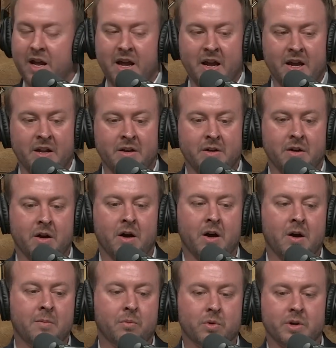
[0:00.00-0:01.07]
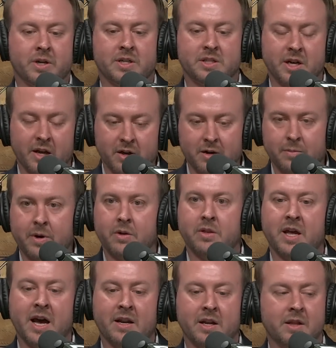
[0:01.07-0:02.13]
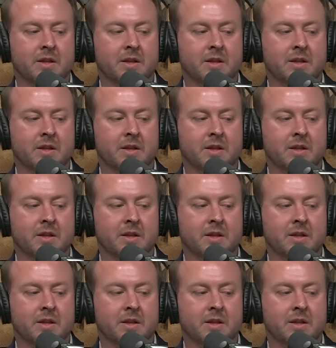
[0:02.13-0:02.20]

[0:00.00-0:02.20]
and we're excited about that.